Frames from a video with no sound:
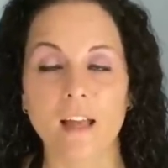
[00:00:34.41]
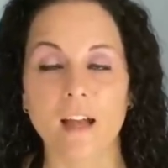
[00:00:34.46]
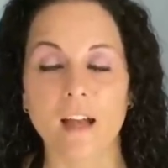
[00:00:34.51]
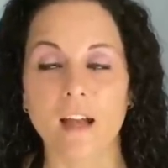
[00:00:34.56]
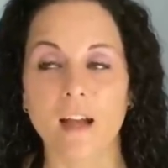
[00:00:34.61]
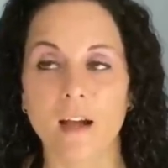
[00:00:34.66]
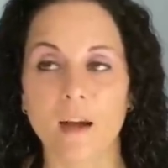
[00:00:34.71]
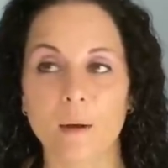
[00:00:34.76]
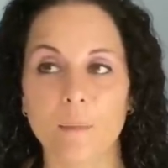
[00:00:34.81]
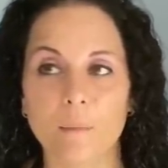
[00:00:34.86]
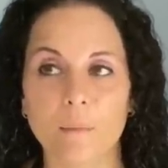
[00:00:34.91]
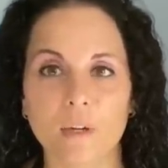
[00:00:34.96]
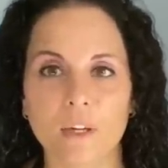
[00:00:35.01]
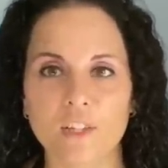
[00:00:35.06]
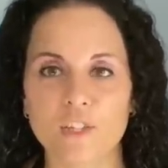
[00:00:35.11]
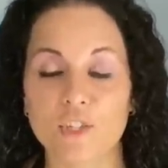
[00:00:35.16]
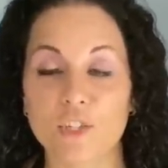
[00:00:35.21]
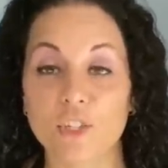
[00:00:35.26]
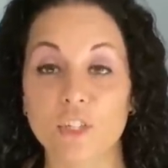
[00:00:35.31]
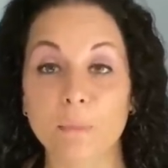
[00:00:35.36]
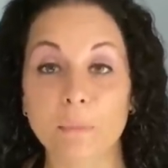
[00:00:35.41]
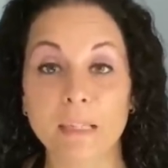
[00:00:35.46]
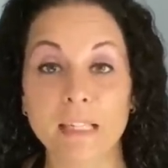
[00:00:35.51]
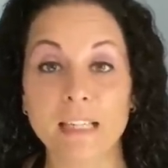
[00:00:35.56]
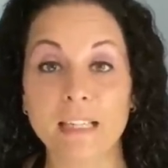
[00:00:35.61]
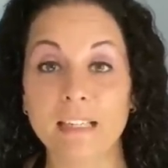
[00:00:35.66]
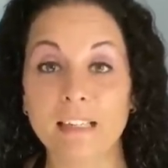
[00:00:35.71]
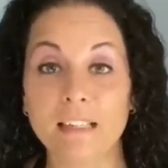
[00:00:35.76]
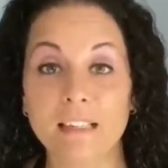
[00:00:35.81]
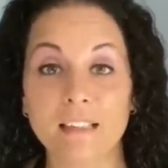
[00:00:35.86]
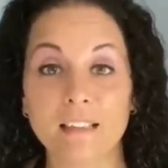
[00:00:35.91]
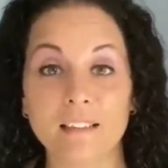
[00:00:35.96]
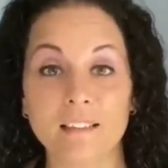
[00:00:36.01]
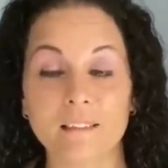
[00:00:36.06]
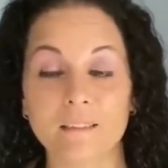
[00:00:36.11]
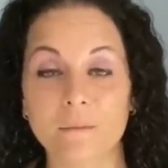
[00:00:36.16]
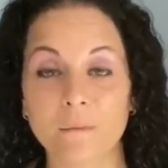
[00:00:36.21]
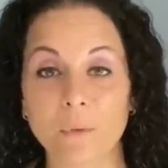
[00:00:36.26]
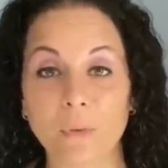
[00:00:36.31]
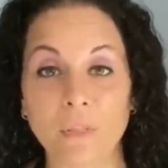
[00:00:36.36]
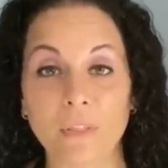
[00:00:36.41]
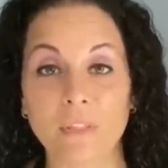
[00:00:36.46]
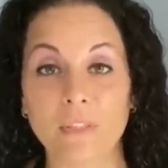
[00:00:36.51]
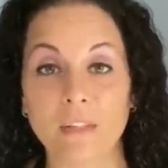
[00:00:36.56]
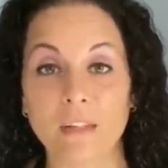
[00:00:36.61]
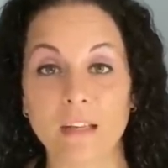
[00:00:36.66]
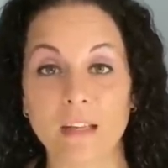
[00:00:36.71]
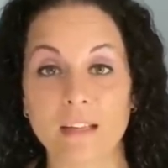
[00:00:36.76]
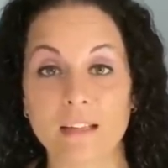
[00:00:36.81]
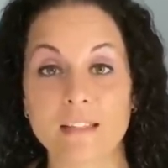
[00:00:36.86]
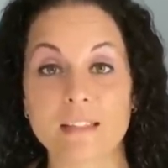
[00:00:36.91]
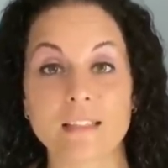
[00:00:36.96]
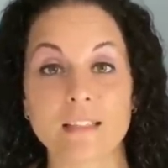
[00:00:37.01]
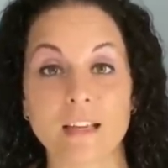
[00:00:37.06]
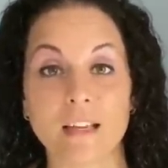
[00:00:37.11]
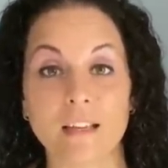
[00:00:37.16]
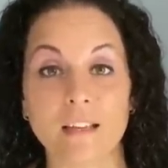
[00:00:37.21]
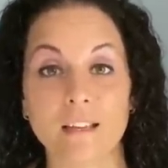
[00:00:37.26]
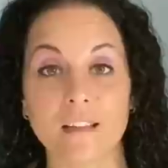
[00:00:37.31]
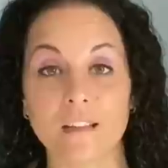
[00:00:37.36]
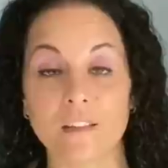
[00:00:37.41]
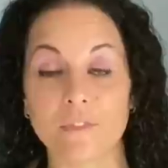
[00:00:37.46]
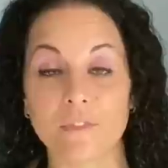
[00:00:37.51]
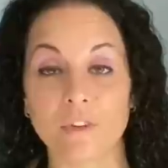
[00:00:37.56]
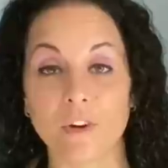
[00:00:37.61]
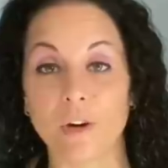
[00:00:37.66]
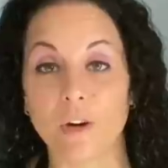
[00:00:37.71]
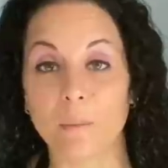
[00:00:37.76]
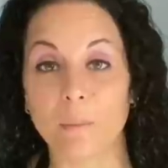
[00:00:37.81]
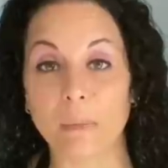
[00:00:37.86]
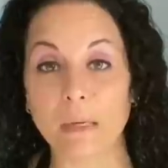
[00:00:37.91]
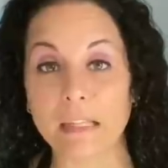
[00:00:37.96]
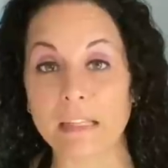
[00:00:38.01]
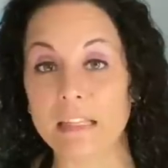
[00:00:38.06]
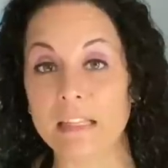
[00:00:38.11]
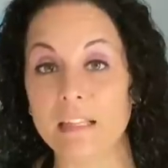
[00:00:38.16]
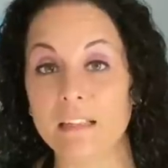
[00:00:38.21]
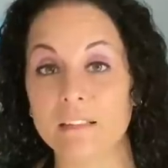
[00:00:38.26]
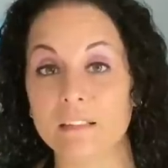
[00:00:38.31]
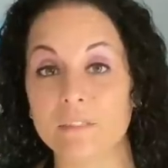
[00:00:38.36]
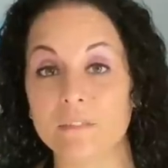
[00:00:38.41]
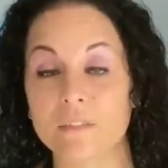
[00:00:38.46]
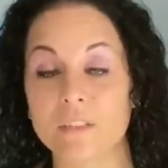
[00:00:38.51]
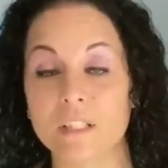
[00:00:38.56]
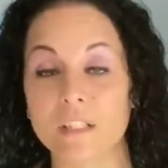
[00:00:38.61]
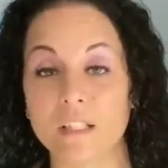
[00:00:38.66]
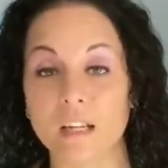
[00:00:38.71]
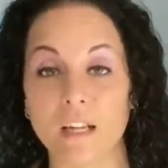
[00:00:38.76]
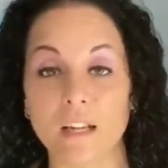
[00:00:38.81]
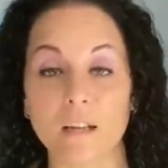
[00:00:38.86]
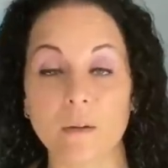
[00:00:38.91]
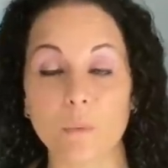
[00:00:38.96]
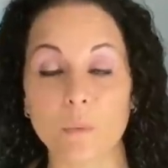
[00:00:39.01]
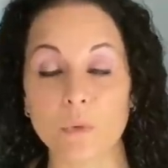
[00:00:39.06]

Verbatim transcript: I should be hitting it within the next day, if not by the end of today.